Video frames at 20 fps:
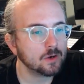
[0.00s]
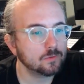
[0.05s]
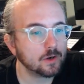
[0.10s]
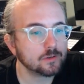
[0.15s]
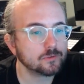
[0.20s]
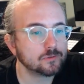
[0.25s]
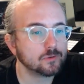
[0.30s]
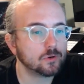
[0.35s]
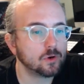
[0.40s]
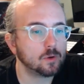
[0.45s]

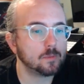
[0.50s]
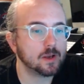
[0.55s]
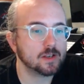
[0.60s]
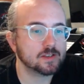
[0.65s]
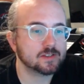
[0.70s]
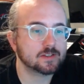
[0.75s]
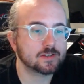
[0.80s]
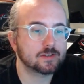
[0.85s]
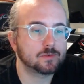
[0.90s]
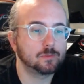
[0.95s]
Retrodome
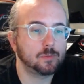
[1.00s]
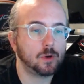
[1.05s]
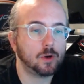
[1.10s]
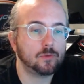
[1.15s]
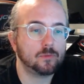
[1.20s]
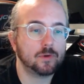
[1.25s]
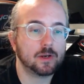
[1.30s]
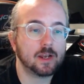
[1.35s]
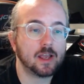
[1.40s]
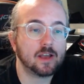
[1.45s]
asks,
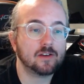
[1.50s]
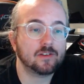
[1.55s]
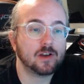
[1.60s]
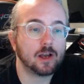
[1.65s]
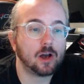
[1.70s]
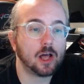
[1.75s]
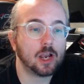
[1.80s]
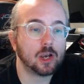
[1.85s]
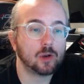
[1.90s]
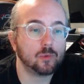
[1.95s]
well, will you have
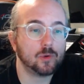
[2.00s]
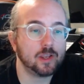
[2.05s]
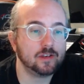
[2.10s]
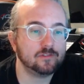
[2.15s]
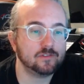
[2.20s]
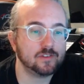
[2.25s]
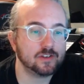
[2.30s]
a Halloween